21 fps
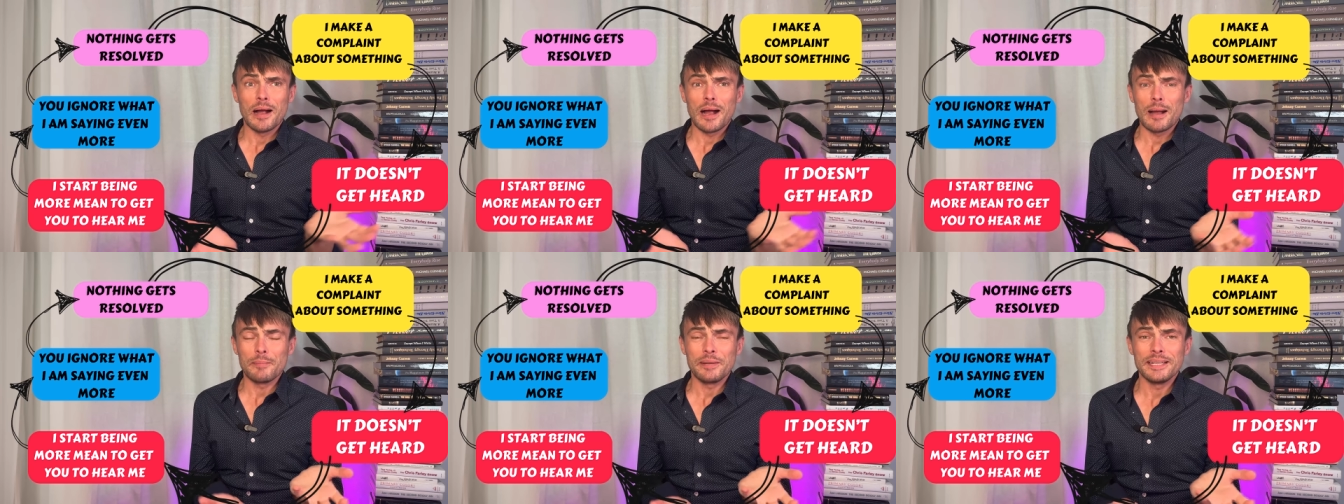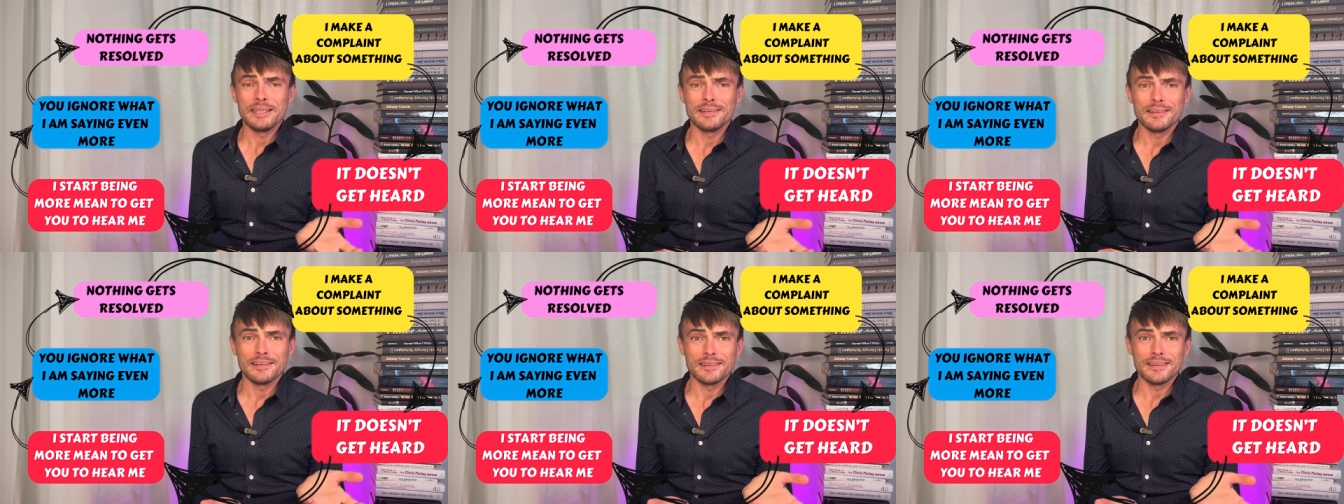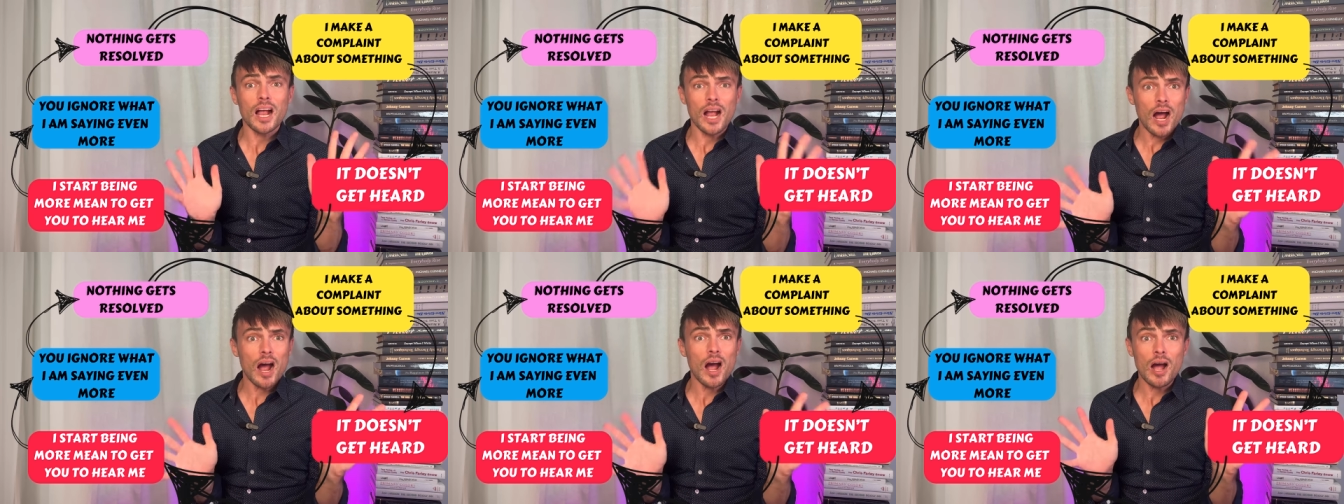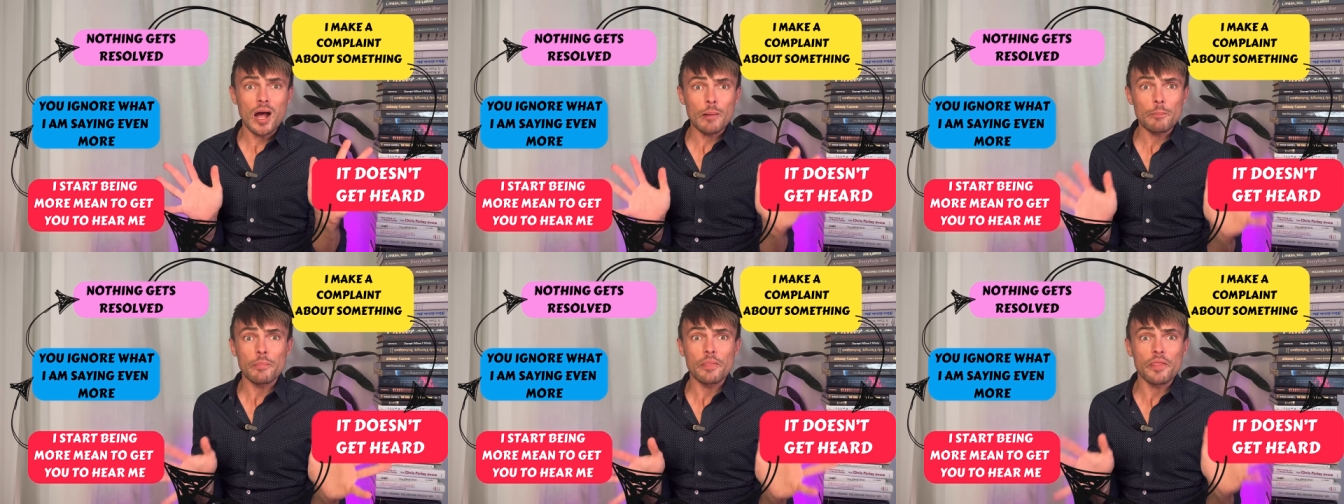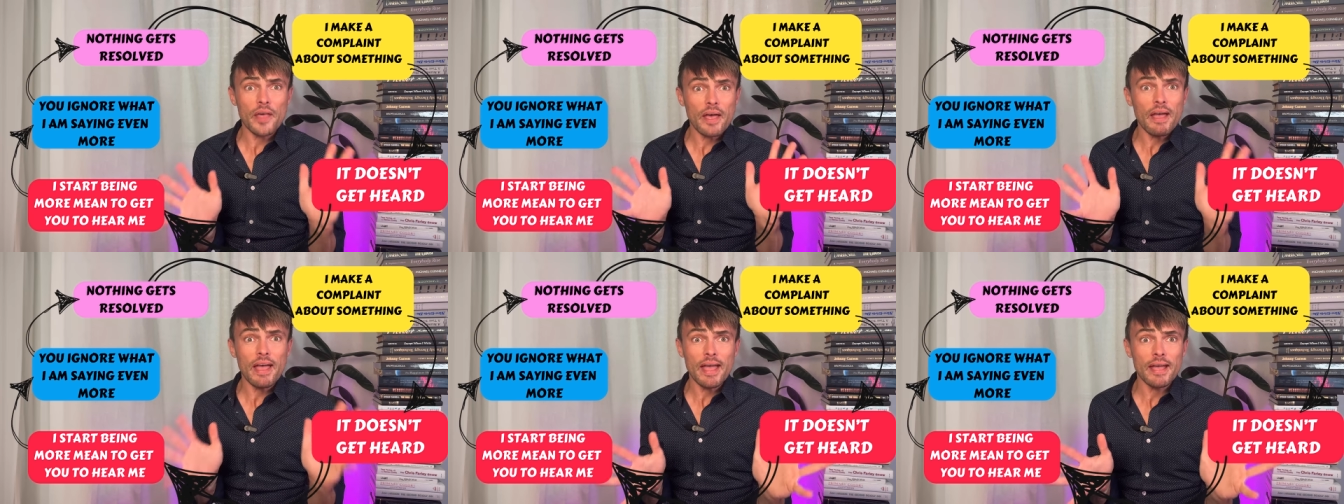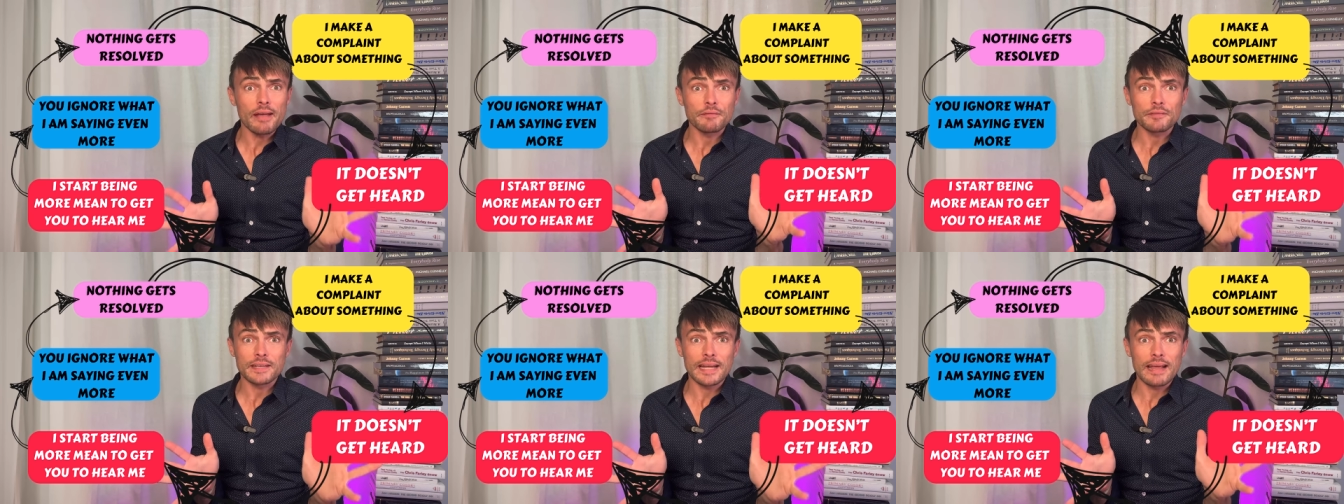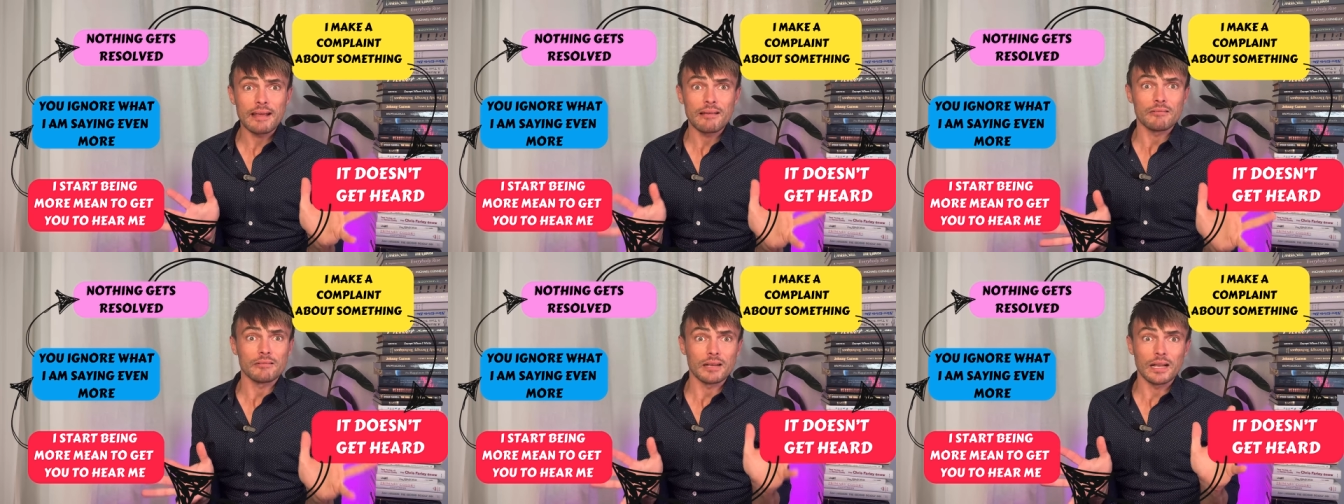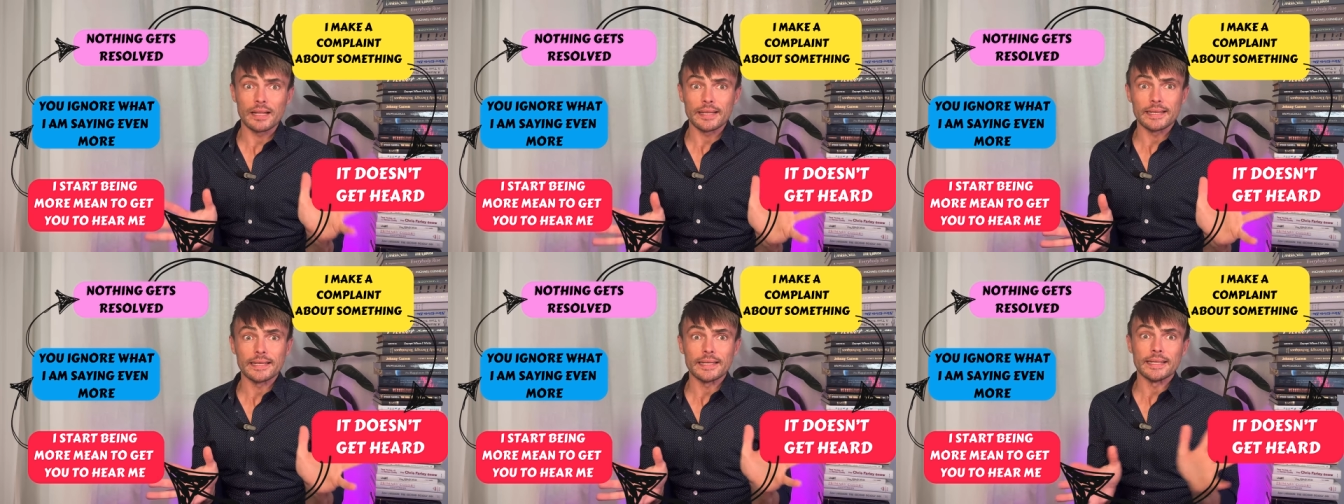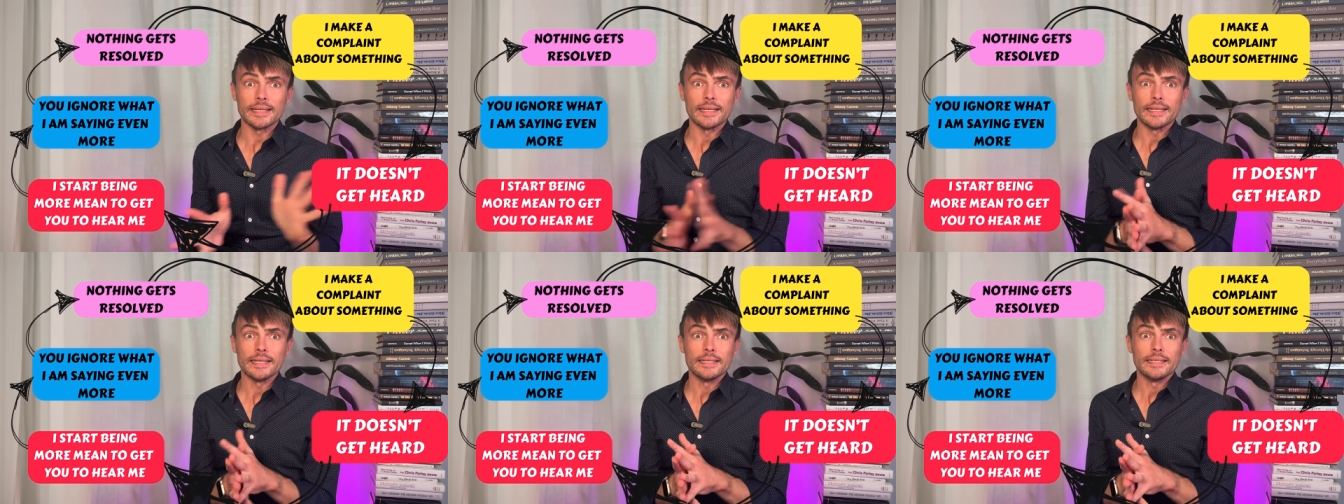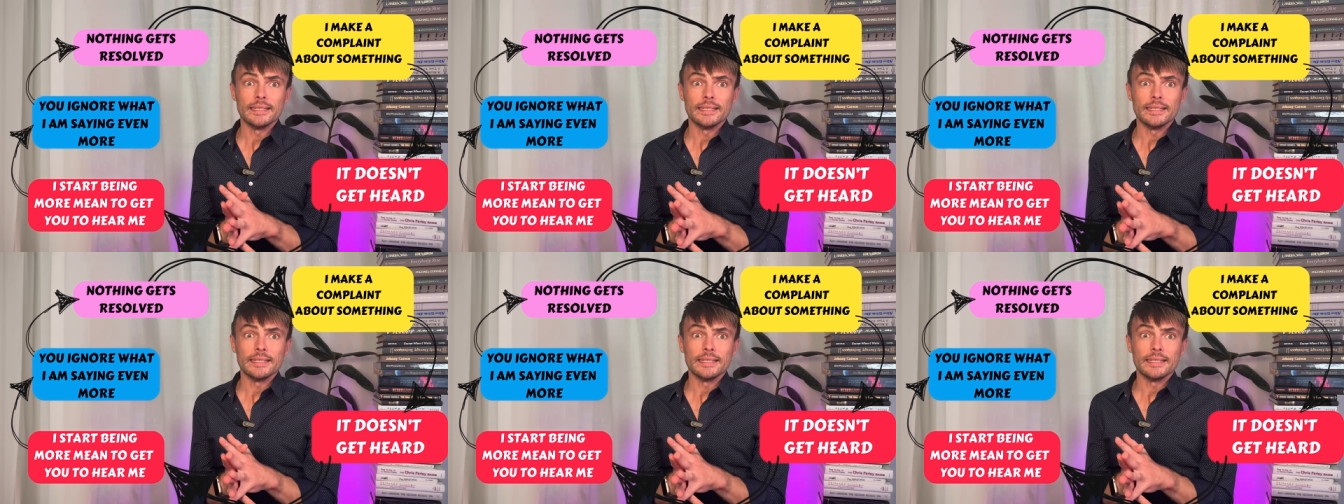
I mean, calm the F down, lady.